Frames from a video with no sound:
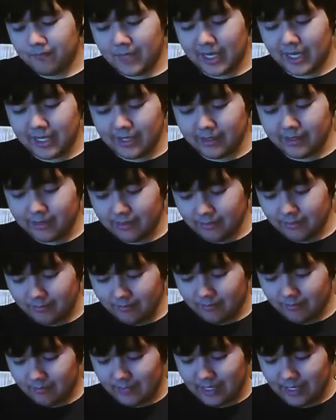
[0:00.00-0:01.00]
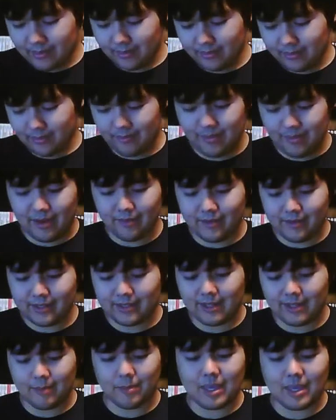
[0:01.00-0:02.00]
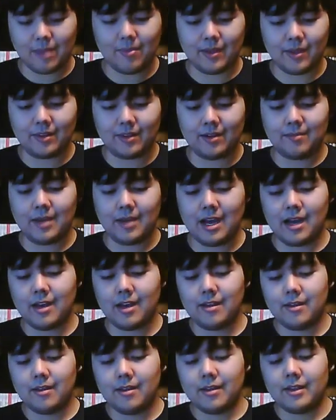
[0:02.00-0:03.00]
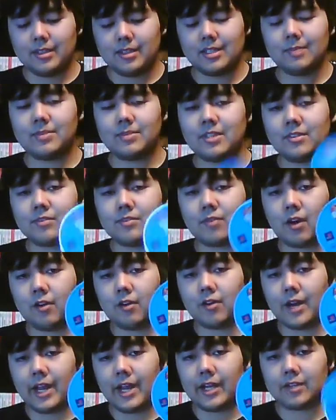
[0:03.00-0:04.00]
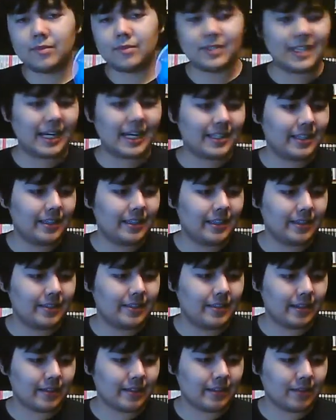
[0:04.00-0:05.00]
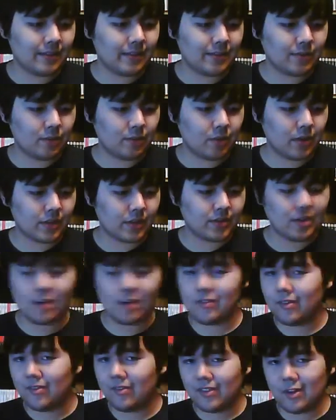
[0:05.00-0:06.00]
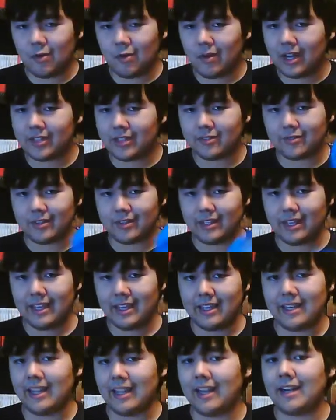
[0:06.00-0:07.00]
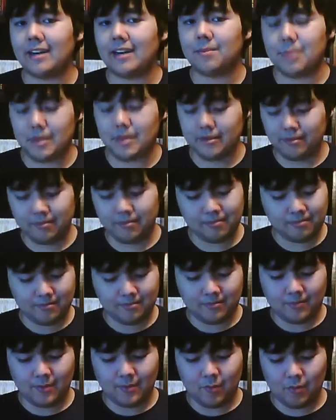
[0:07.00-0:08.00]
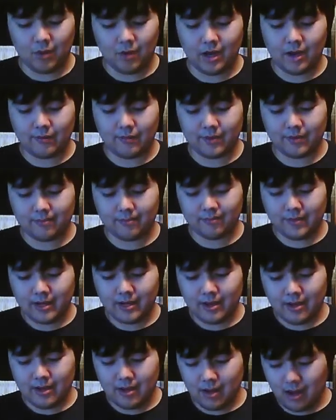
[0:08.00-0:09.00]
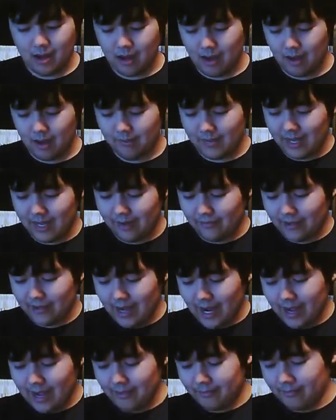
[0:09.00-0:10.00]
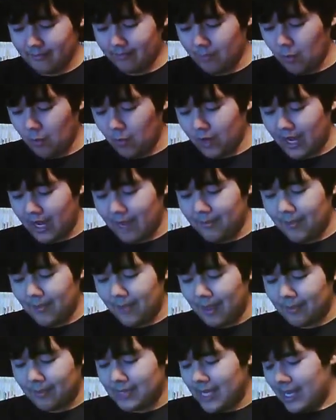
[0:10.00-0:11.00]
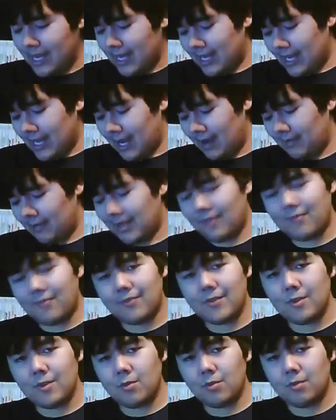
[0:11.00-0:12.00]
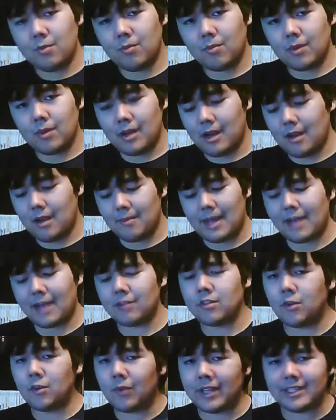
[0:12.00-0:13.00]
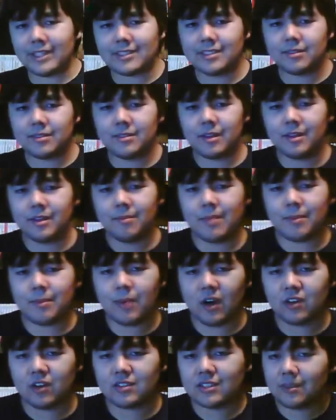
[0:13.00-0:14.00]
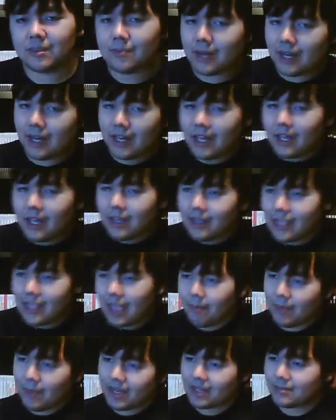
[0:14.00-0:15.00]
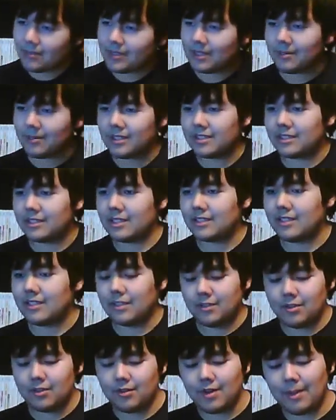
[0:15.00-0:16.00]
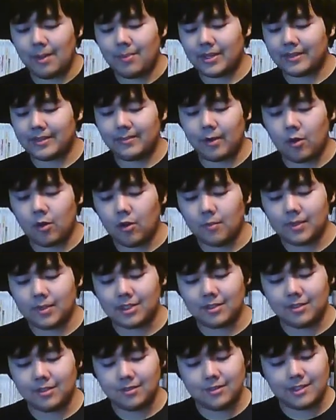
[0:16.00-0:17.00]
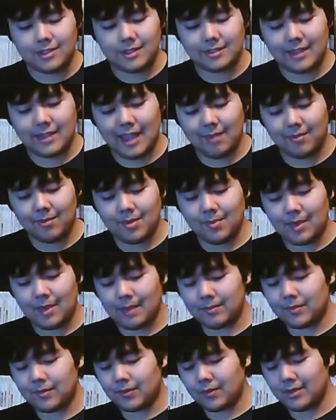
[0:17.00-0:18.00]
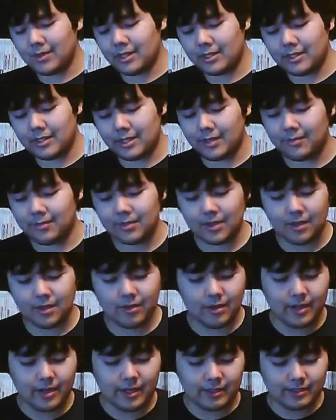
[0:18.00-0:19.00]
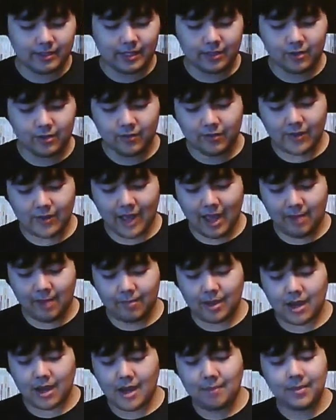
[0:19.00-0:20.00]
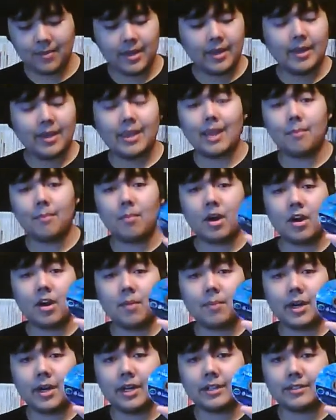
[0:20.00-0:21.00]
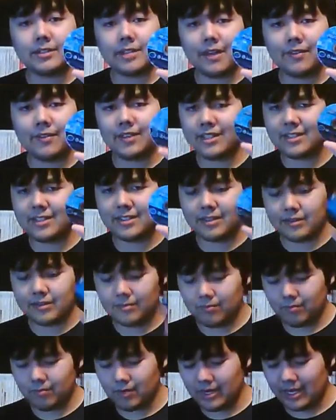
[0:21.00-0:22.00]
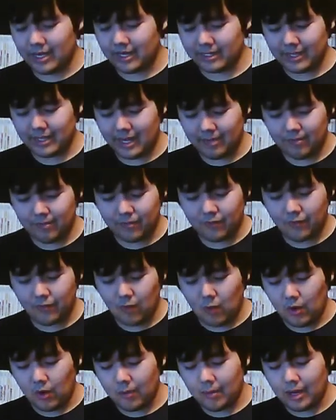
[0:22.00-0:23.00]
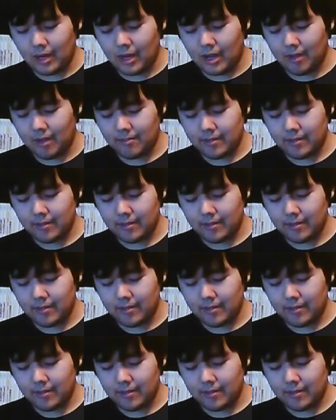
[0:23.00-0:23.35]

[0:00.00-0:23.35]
because that's the main reason I'm keeping them. Simpsons Road Rage, which actually this disc doesn't work, so I don't even know why it's really in here, but whatever. Now after that, more GameCube games. If you, I don't know when this is going to be posted, but Game Pickups number 62, I picked up a whole bunch of loose disc GameCube games for really cheap, so stay tuned for that. But yeah, Mario Party 7. This is one I actually had before, but